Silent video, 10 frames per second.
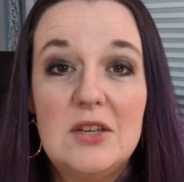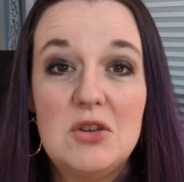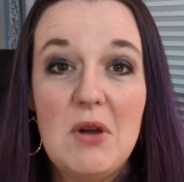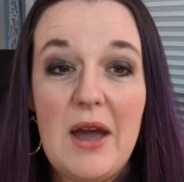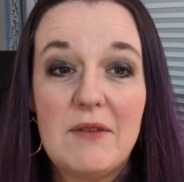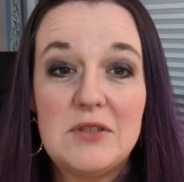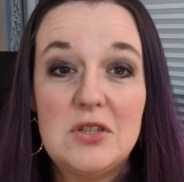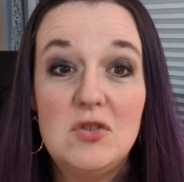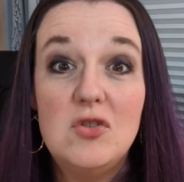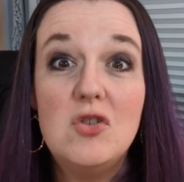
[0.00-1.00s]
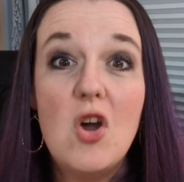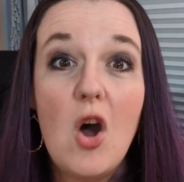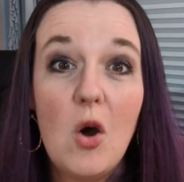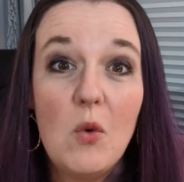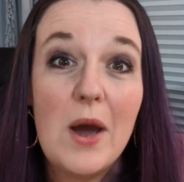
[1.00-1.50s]
you have to
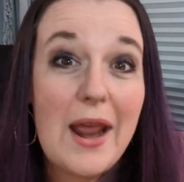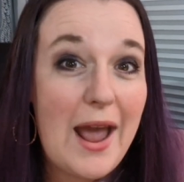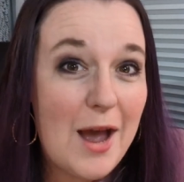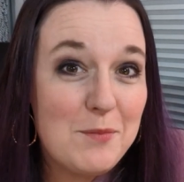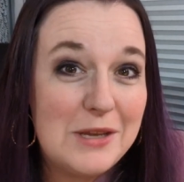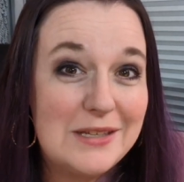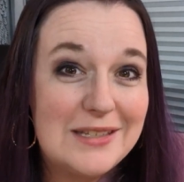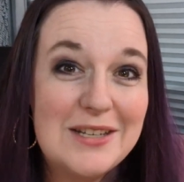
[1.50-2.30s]
know what happened